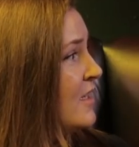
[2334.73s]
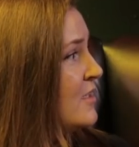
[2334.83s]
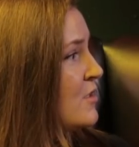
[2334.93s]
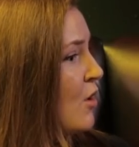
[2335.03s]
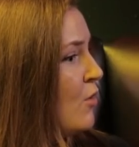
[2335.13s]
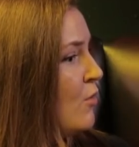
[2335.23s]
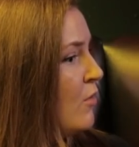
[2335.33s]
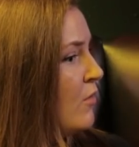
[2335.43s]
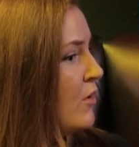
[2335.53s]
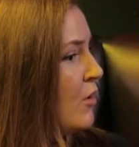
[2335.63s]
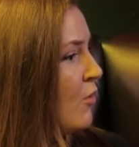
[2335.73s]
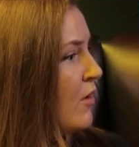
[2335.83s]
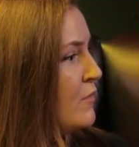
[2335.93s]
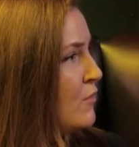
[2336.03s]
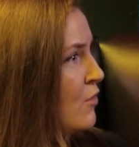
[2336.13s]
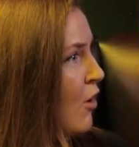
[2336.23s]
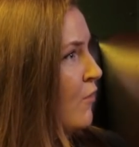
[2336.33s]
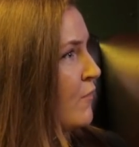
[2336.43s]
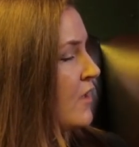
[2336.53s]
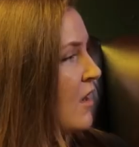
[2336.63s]
So, you know, if you
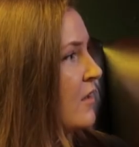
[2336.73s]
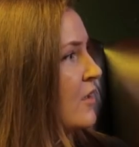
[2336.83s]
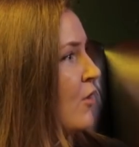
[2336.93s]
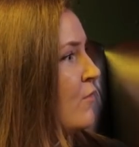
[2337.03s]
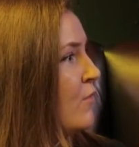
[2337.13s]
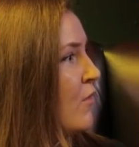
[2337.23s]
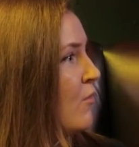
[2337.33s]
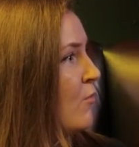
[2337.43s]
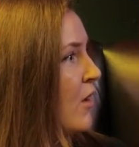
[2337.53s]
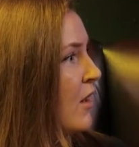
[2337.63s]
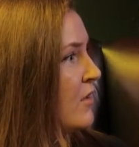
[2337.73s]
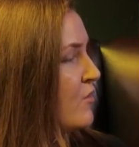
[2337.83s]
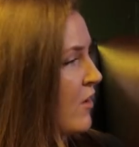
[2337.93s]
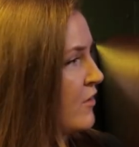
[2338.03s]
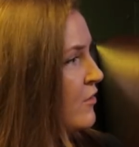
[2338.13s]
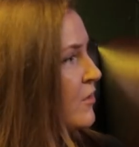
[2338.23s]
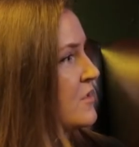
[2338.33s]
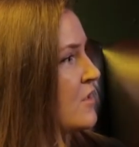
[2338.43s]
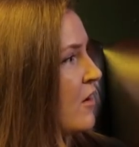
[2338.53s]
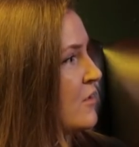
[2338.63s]
go for long enough when trade
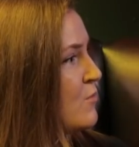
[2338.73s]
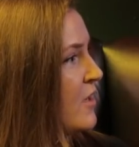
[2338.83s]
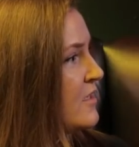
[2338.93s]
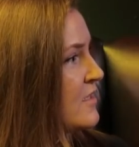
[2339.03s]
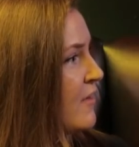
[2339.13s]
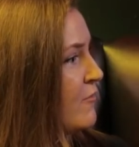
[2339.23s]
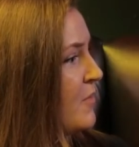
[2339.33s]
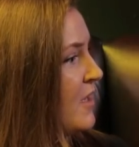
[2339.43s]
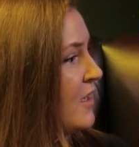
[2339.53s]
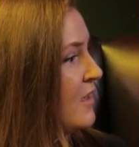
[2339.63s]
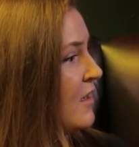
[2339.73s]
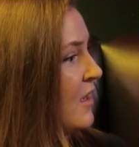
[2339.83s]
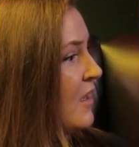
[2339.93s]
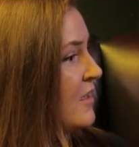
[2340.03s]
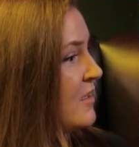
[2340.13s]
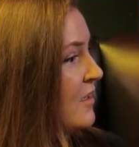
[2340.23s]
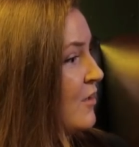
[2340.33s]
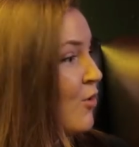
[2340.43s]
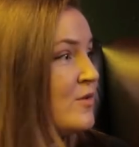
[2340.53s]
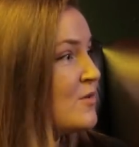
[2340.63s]
unions are as weak as they have been,
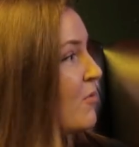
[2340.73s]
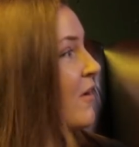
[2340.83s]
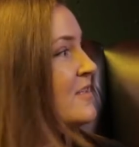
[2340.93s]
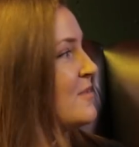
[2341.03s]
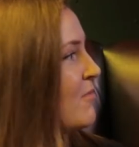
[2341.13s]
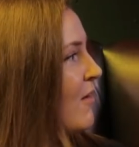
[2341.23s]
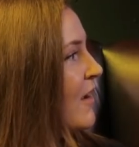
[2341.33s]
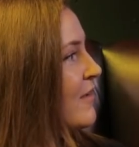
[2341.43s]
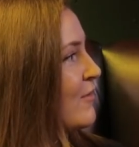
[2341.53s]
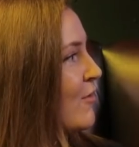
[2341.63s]
you know, surprise, surprise, you're